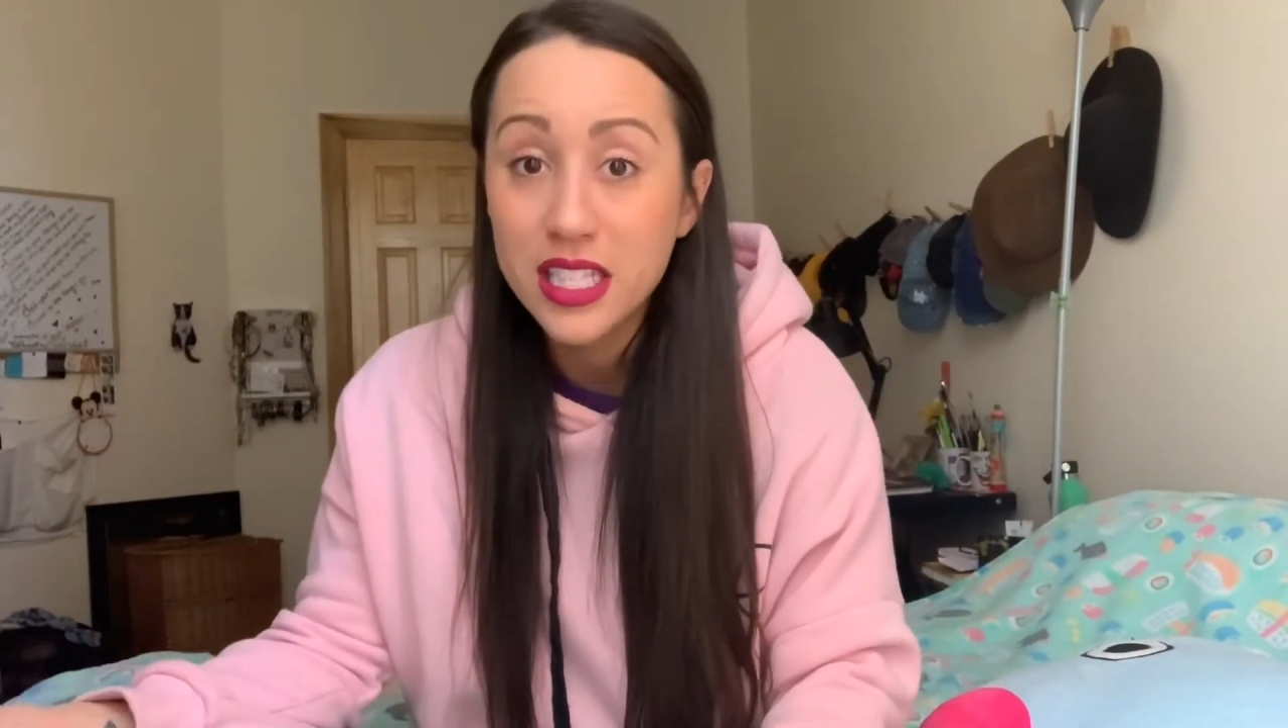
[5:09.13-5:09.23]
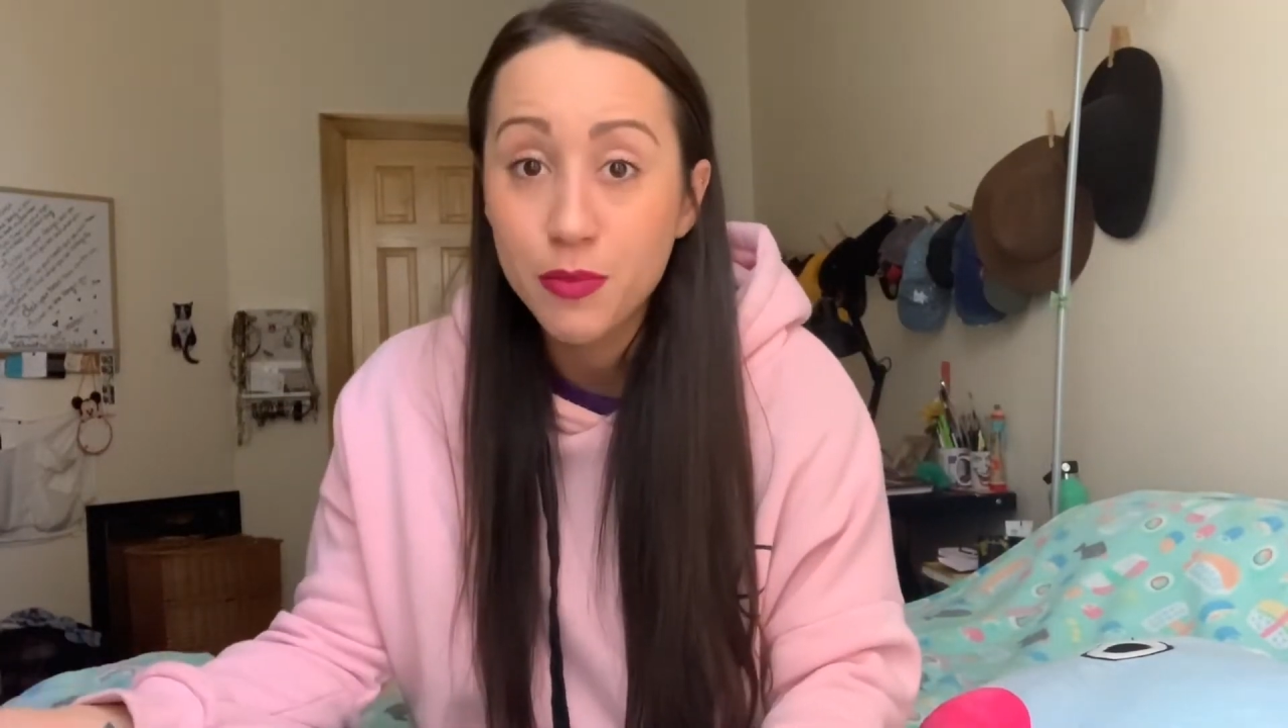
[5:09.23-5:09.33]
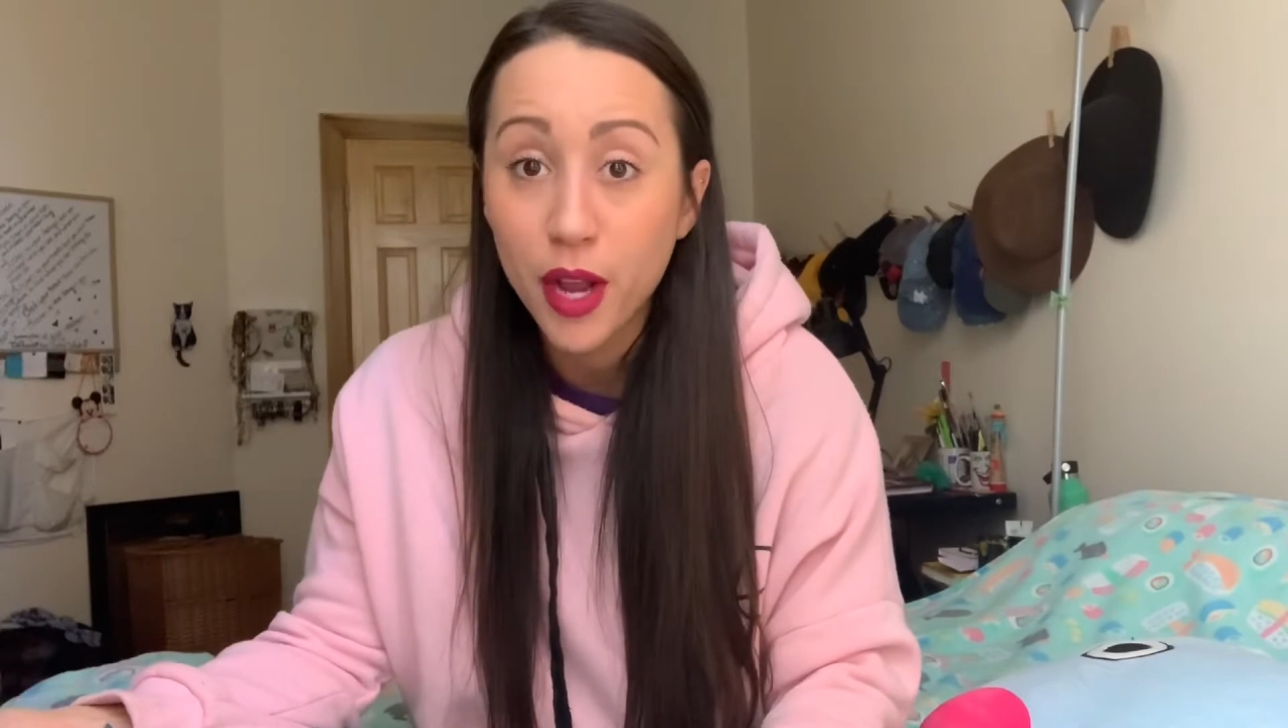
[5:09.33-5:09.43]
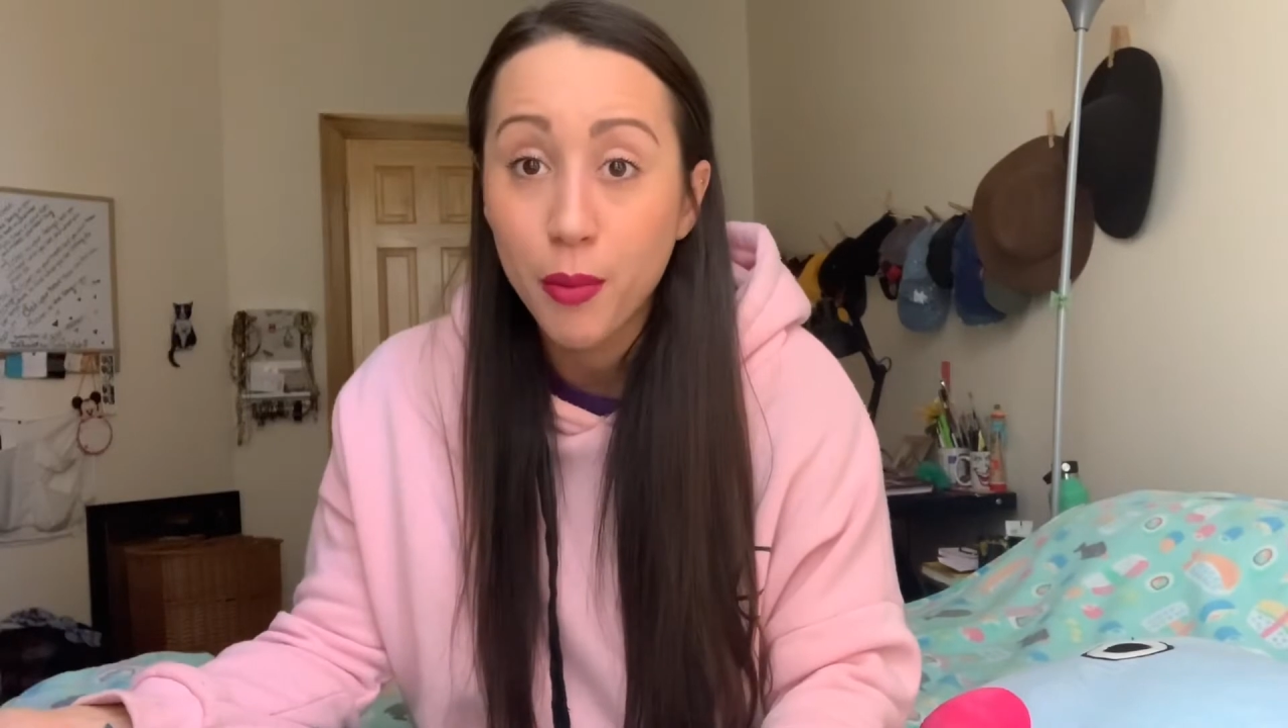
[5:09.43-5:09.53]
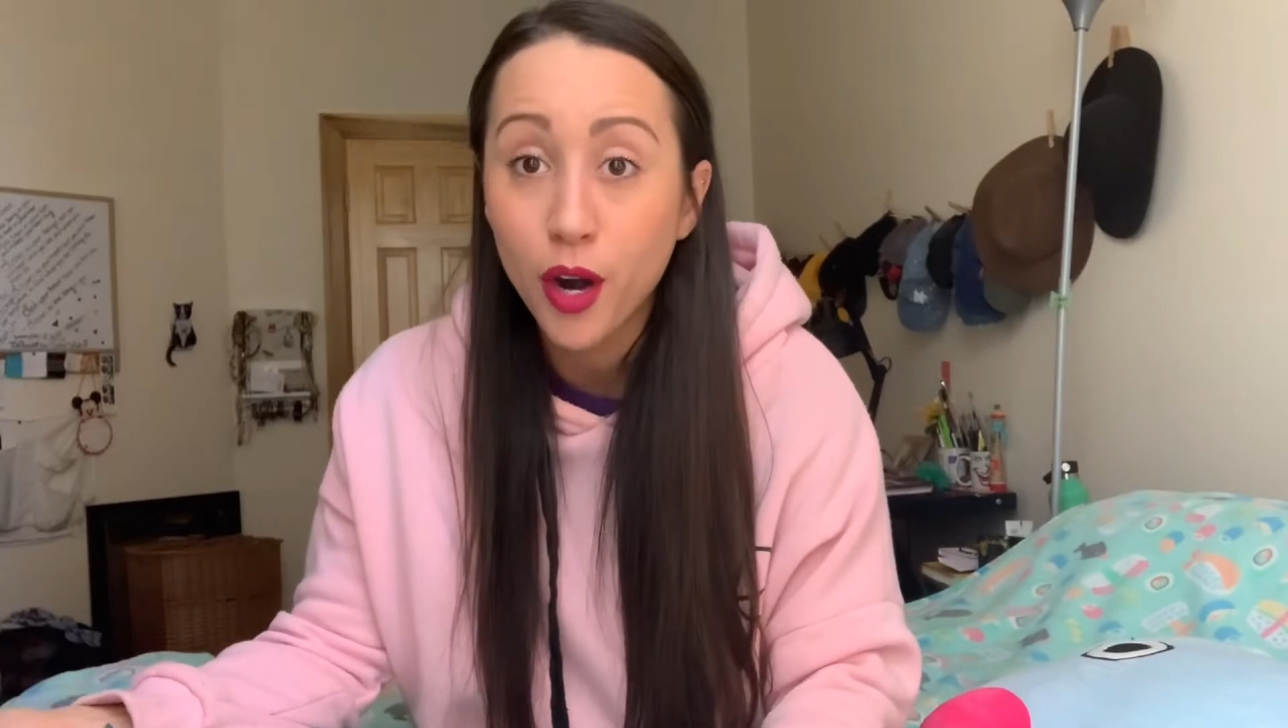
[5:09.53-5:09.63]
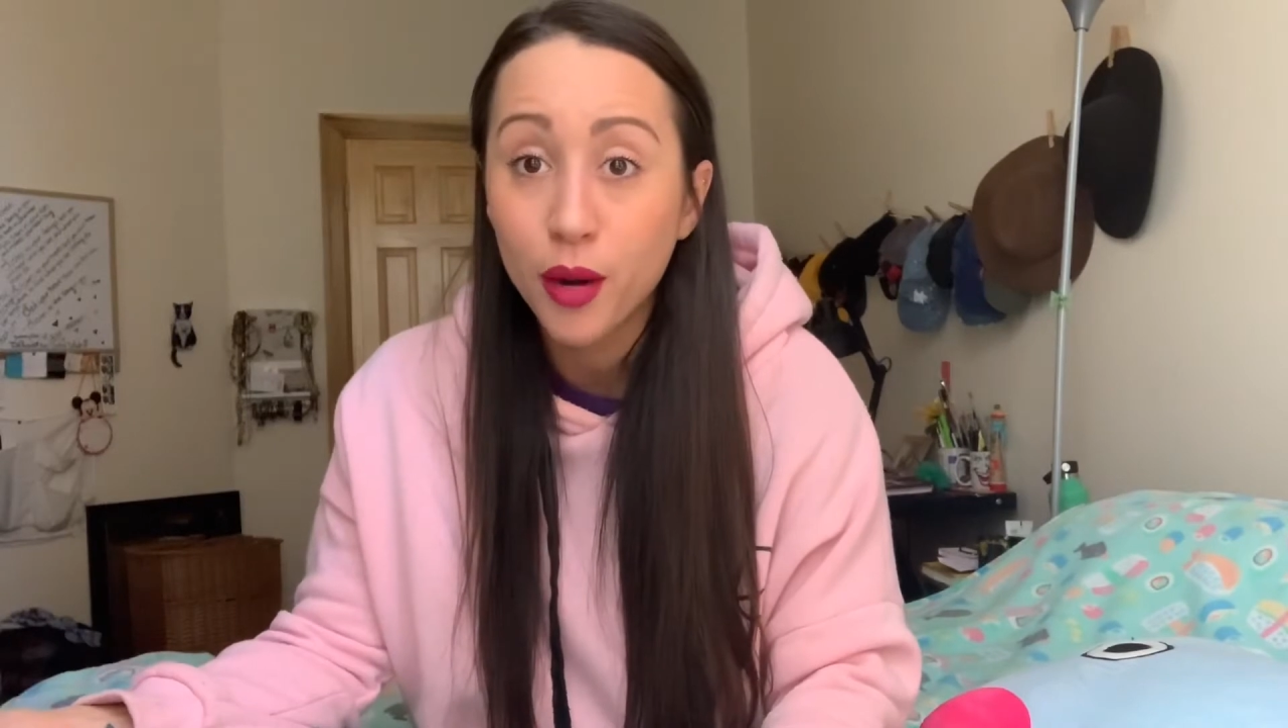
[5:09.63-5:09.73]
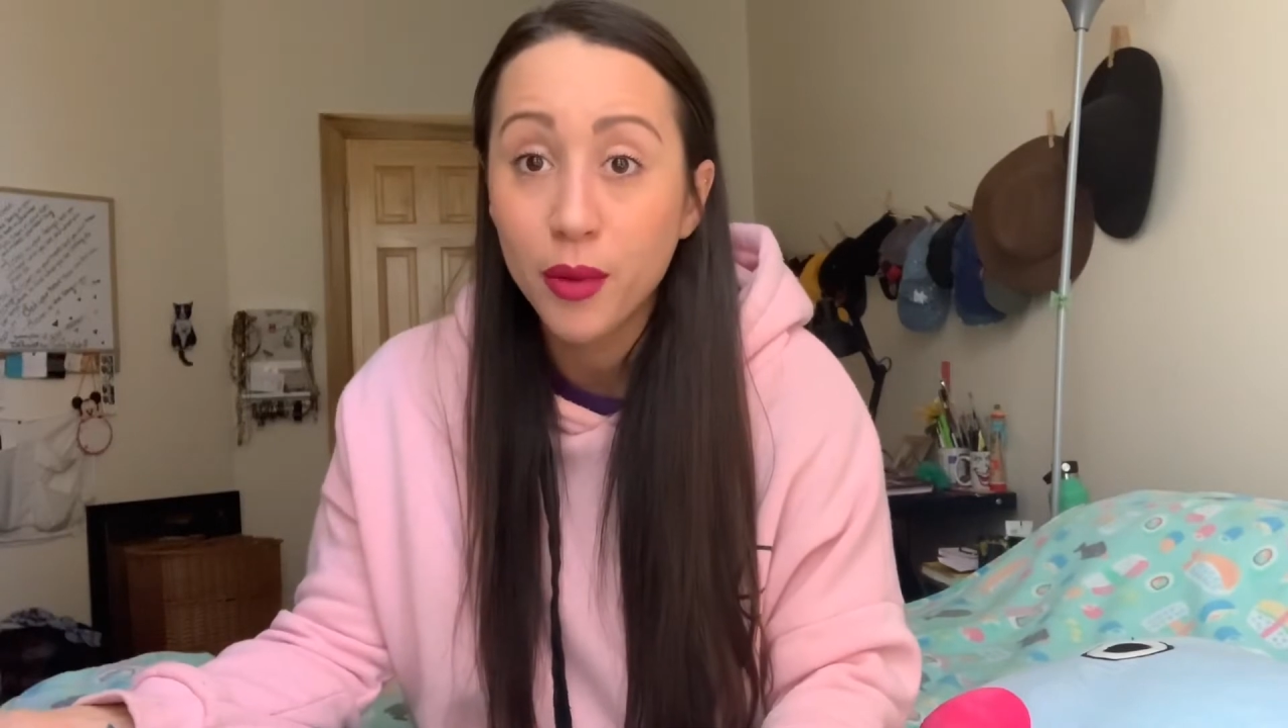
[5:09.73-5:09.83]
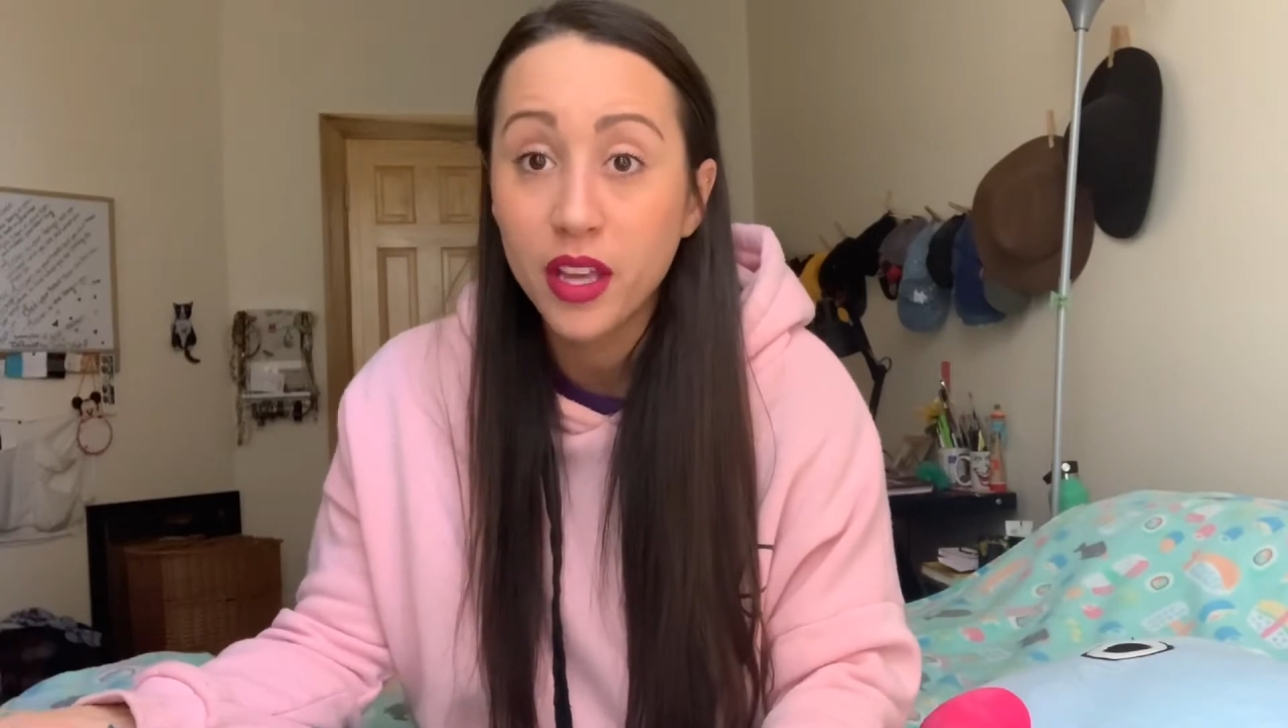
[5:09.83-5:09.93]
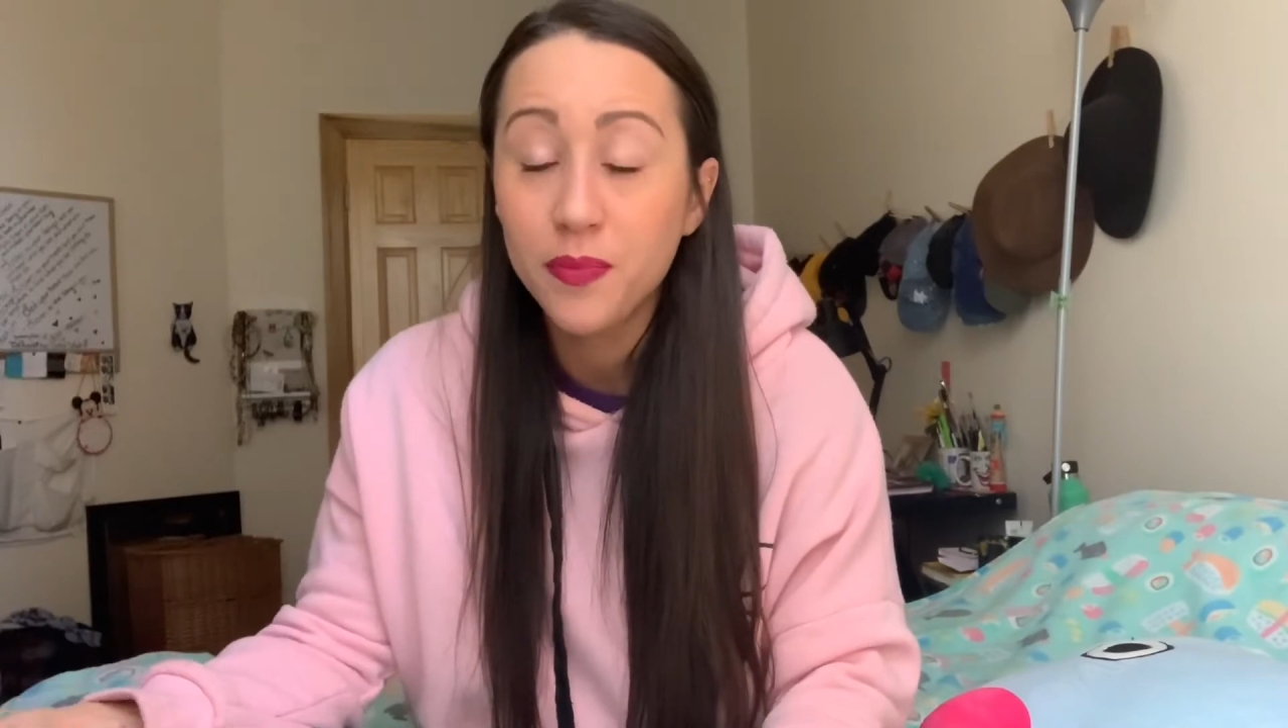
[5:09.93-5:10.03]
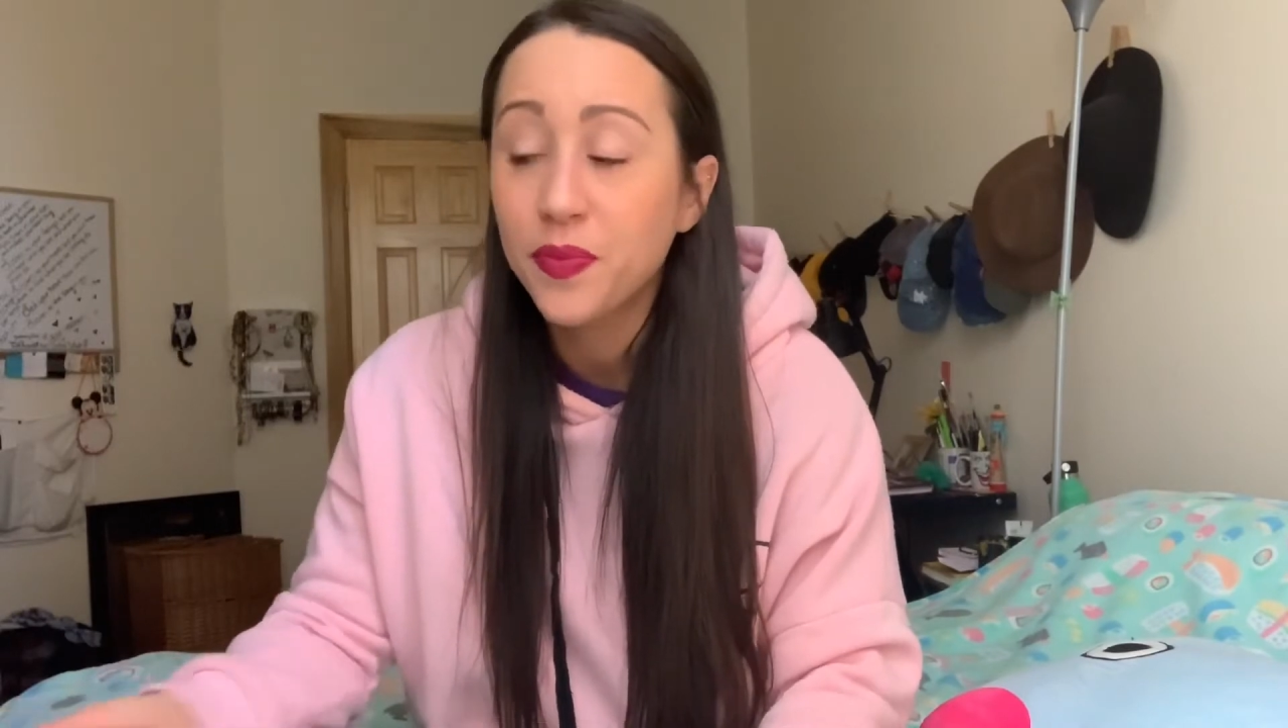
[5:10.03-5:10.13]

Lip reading: in my apartment.